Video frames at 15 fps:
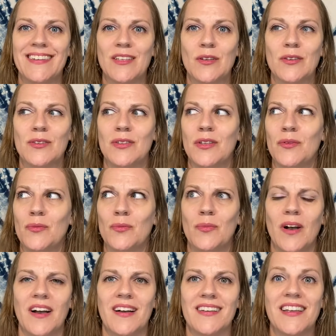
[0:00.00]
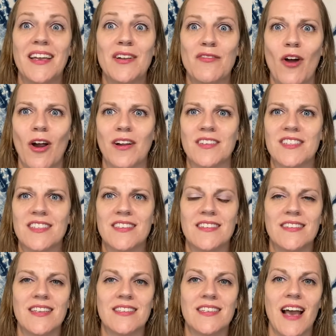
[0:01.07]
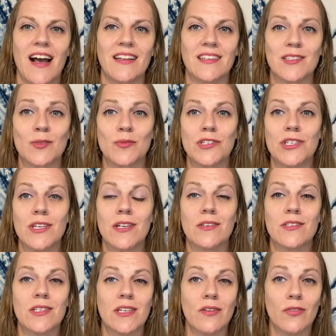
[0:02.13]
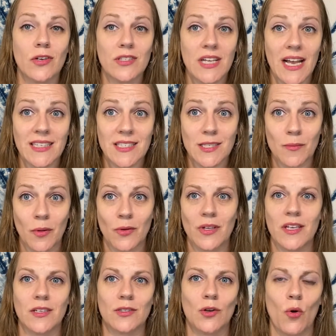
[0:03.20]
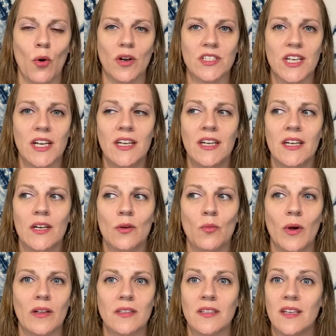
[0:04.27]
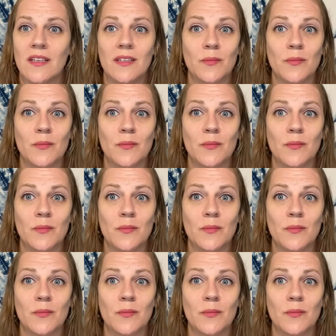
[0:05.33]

The King of Hearts says to Alice when she goes to give her testimony in court, well,